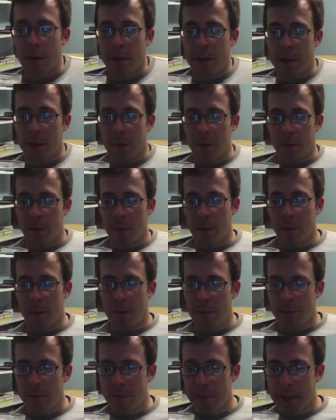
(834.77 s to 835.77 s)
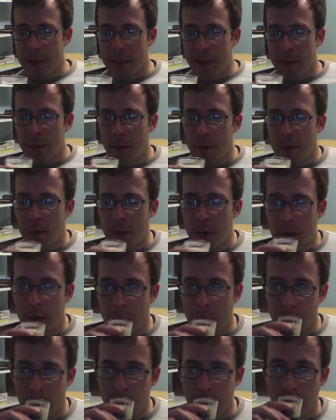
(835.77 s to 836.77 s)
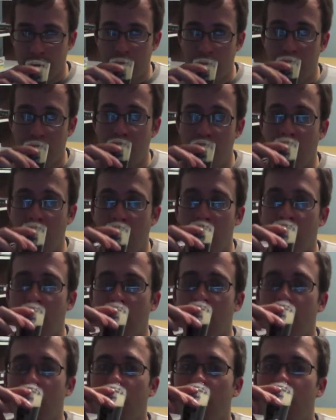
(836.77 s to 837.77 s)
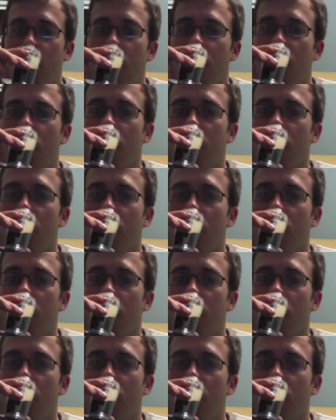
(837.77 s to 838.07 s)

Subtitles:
of malt backbone on the aroma